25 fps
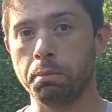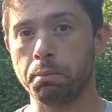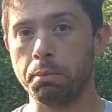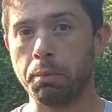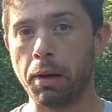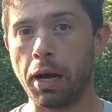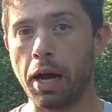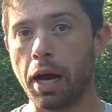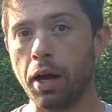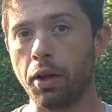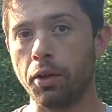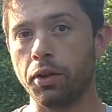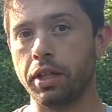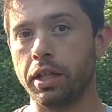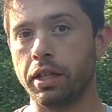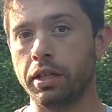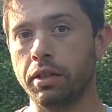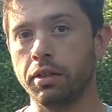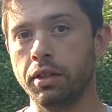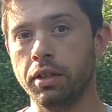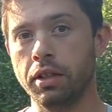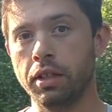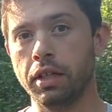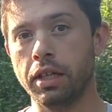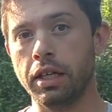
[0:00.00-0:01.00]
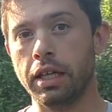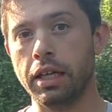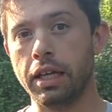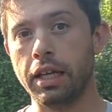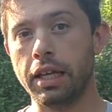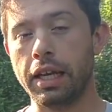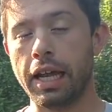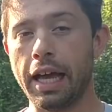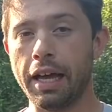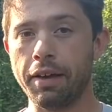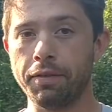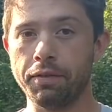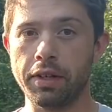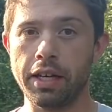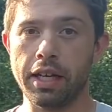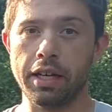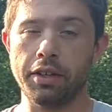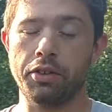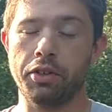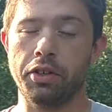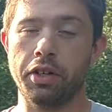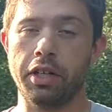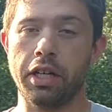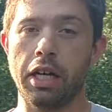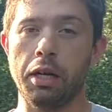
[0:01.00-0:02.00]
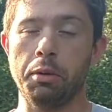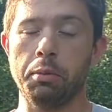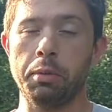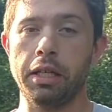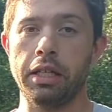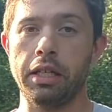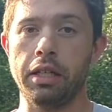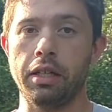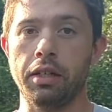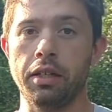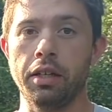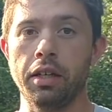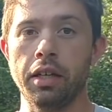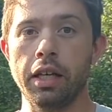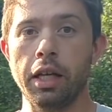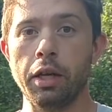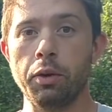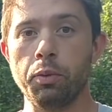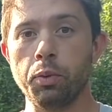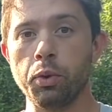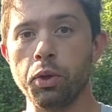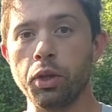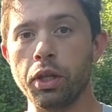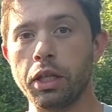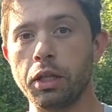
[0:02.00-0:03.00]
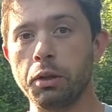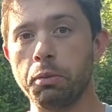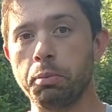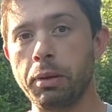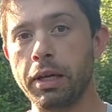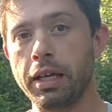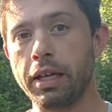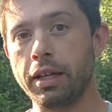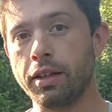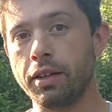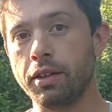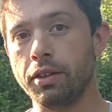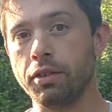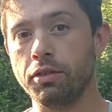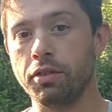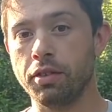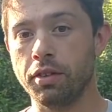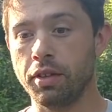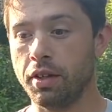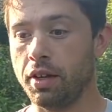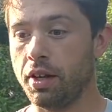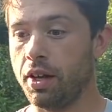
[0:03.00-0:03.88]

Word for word: pollen and have nectar coming in. It really depends